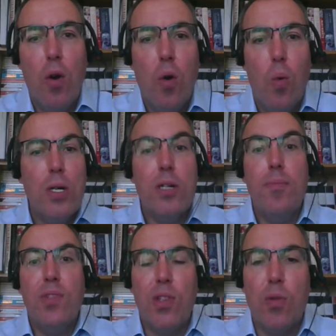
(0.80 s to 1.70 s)

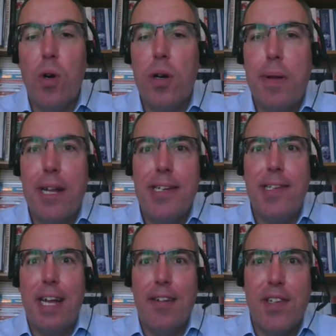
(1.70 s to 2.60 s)
Welcome to the Workplace
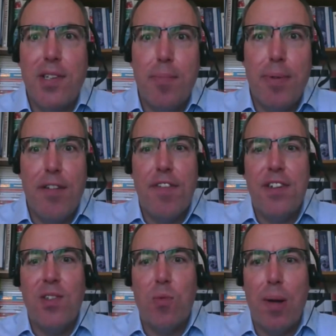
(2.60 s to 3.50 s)
Savings and
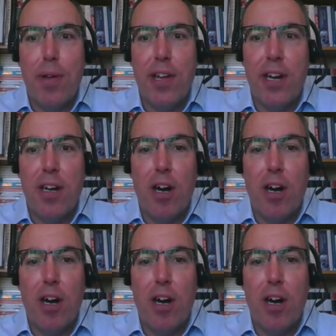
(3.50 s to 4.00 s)
Benefits webinar